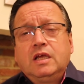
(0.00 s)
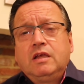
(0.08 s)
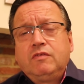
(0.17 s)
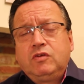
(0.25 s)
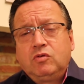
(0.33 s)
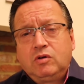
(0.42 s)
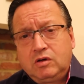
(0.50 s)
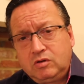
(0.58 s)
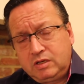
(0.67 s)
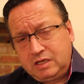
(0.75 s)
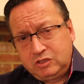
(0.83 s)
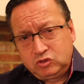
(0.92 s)
If you are
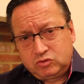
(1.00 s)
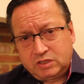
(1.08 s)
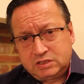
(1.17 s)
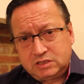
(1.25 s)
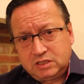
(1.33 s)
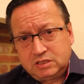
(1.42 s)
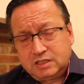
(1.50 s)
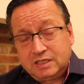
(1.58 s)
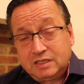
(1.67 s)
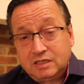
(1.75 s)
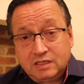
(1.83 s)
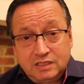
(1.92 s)
interested
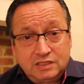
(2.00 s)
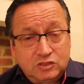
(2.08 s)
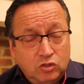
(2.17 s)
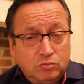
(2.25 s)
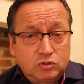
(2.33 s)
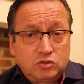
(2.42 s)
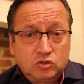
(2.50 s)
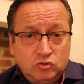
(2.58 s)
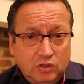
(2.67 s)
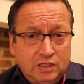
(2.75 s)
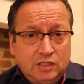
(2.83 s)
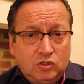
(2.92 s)
in a lease option
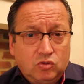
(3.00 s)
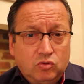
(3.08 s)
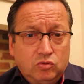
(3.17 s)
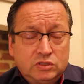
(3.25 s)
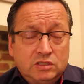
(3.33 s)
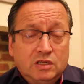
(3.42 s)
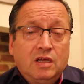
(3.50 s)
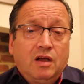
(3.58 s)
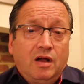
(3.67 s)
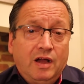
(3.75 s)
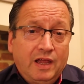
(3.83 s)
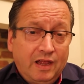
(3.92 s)
training course,
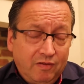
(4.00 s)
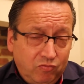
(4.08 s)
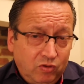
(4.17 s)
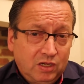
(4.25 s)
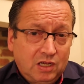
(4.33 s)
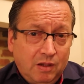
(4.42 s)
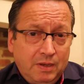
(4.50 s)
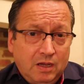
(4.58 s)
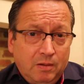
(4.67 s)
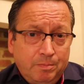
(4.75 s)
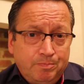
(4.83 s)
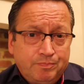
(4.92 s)
I have one coming
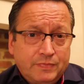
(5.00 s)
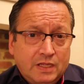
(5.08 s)
up.